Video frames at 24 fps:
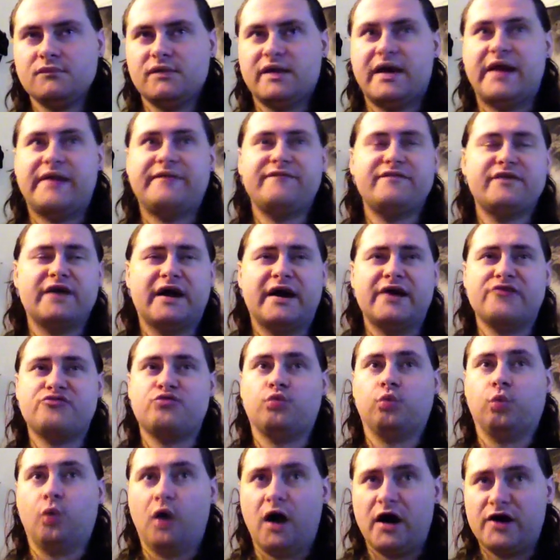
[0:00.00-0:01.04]
And if you
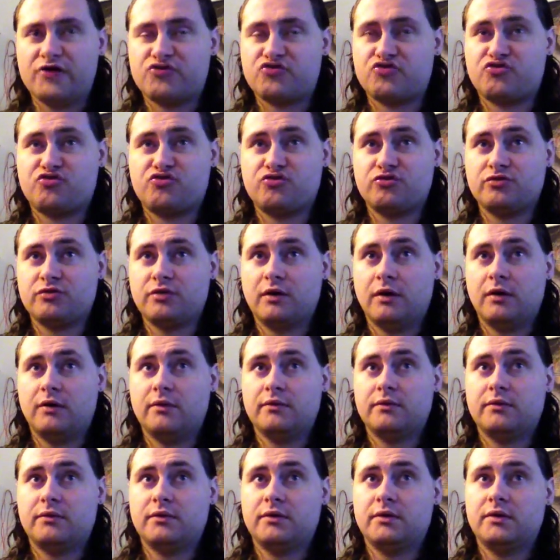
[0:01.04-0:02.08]
guys watched,
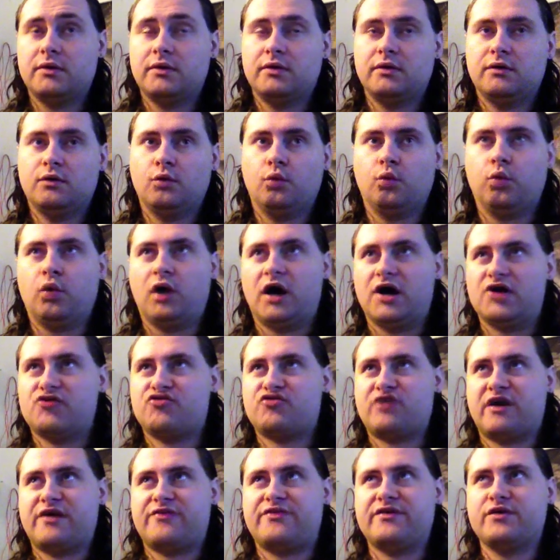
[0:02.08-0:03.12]
watched,
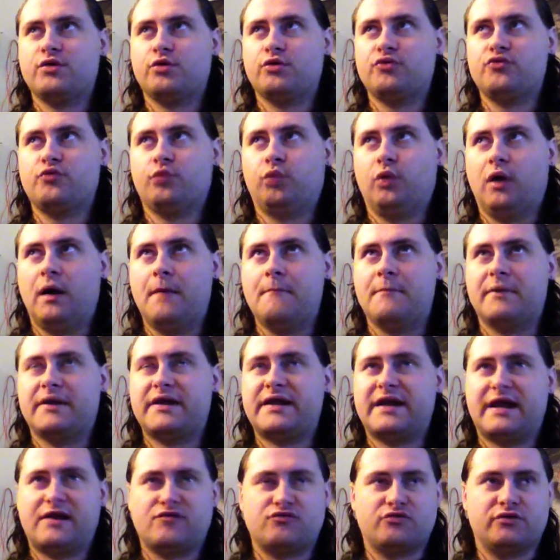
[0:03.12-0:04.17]
I think it was what Monday
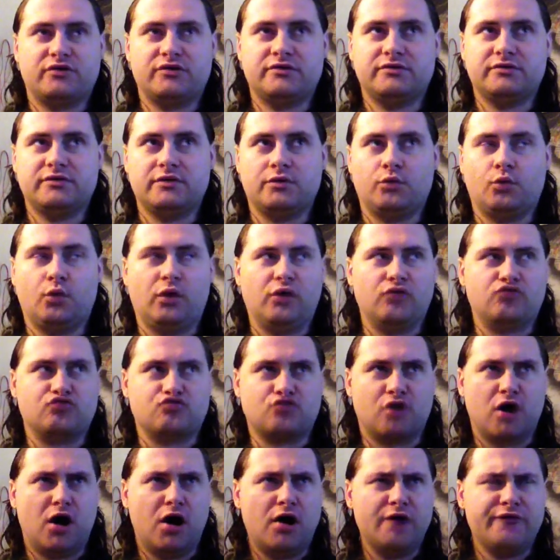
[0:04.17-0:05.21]
night, what
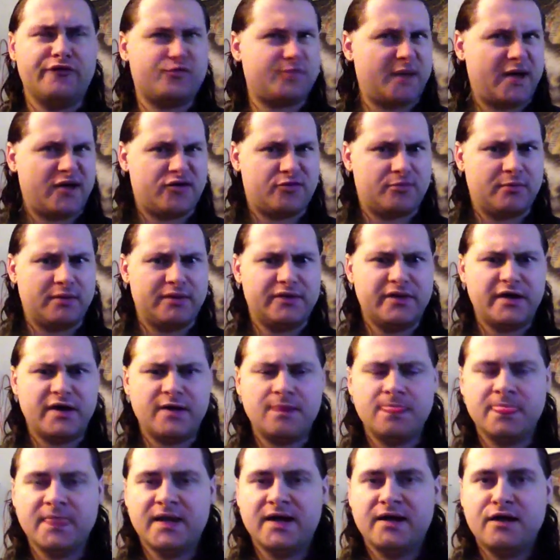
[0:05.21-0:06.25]
Raw this past
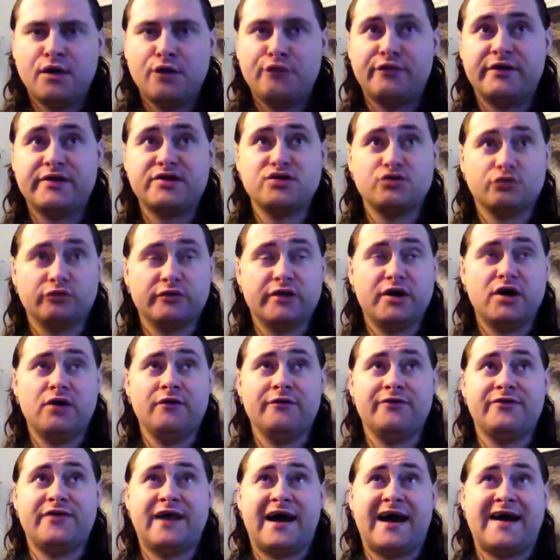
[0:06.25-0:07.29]
Monday, then you'll know
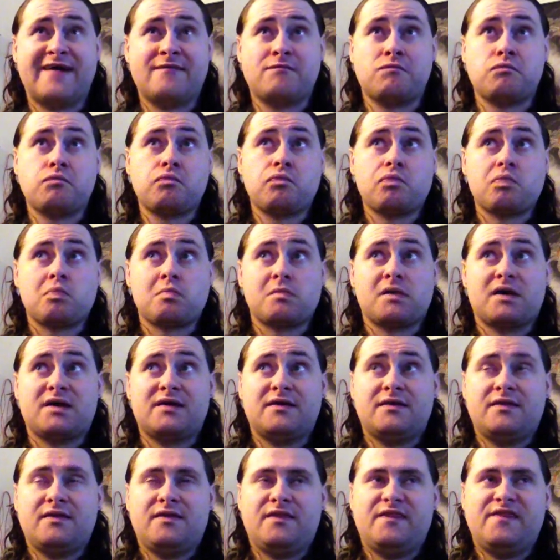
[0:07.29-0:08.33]
that
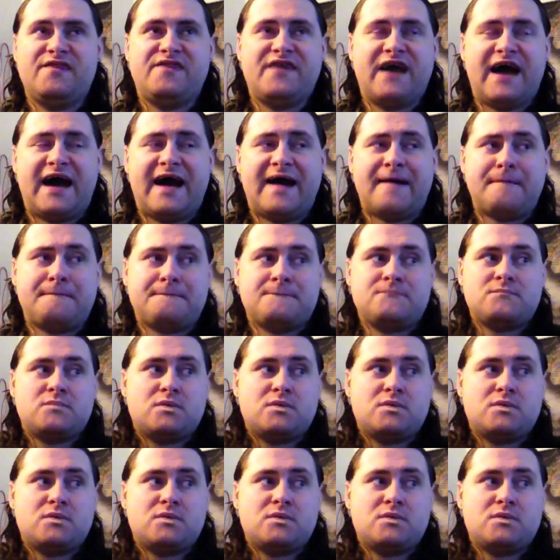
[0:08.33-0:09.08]
that